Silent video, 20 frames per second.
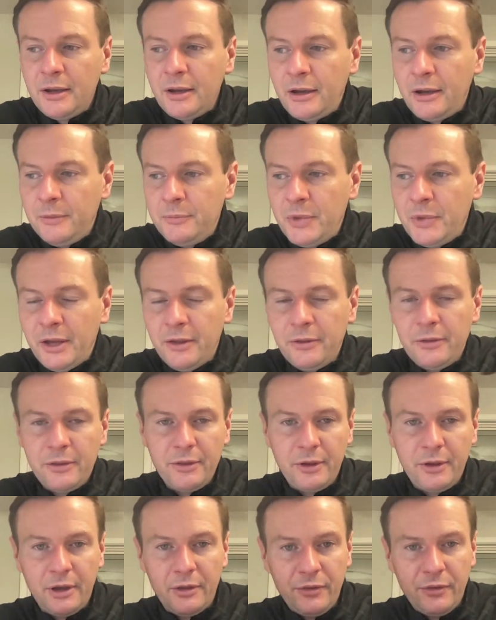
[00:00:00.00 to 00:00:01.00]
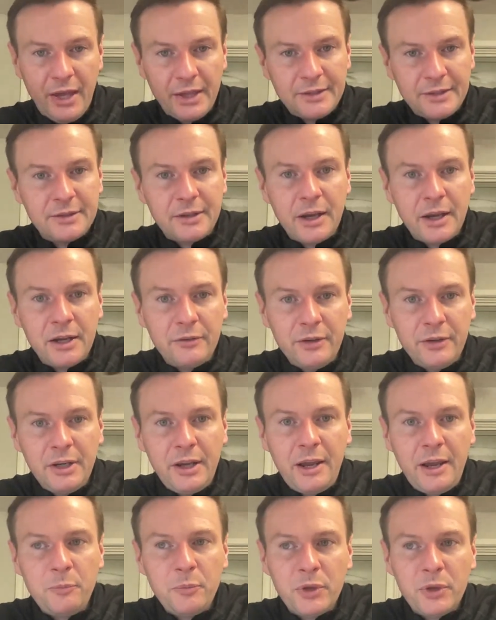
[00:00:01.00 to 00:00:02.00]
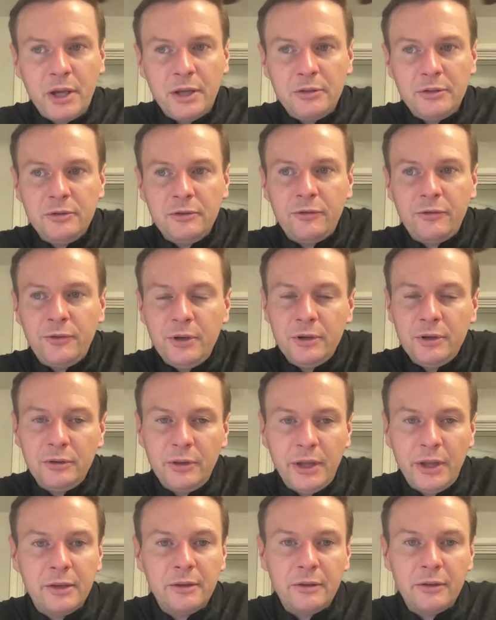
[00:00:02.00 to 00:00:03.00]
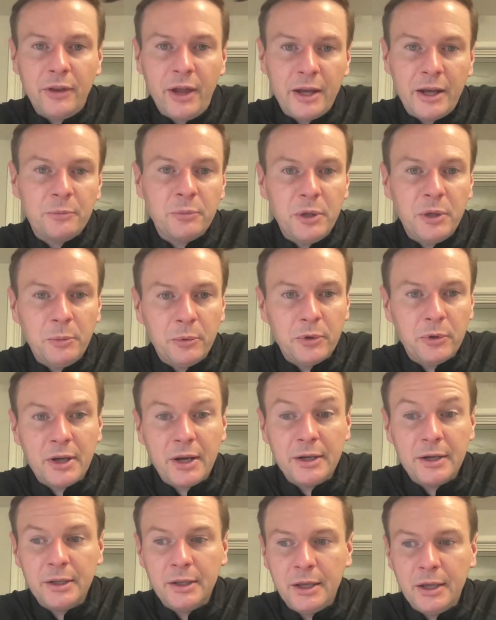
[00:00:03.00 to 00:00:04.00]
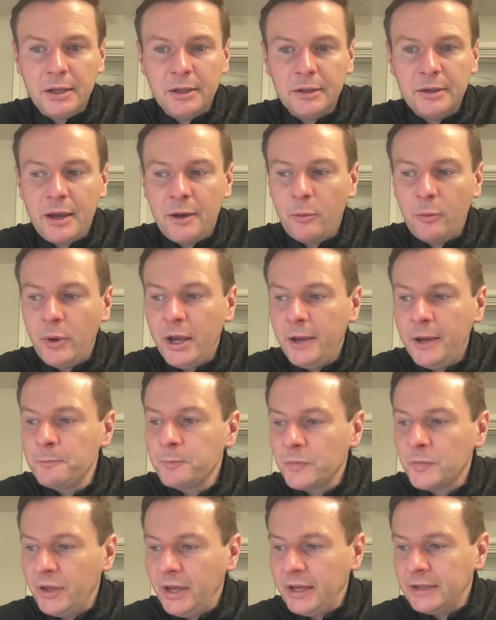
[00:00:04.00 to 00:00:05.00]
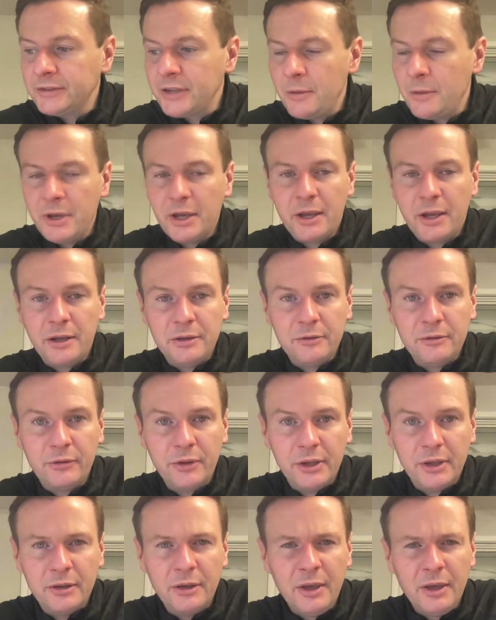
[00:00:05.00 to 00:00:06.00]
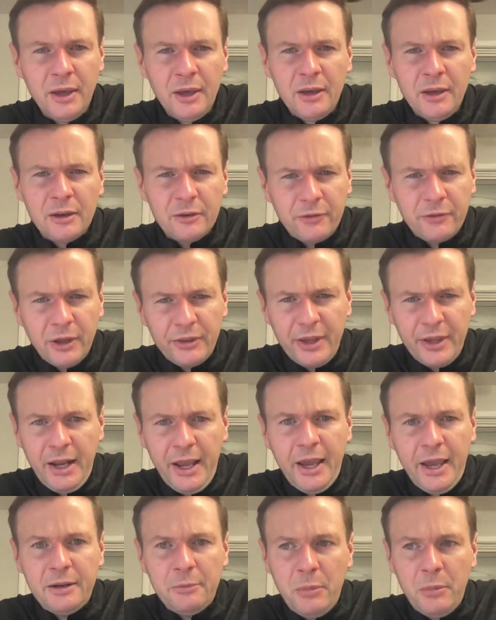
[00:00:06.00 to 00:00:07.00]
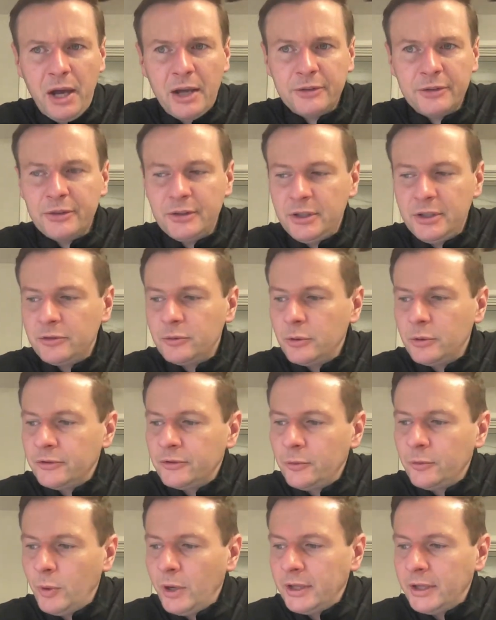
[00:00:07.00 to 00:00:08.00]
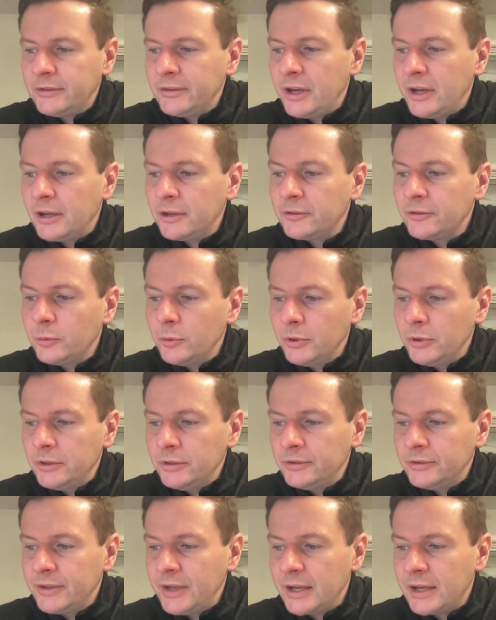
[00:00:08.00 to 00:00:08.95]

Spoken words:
I'm not on that side of it yet, but I do fear like a lot of people are kind of getting that way. The last time I kind of like felt that animosity towards the White Sox was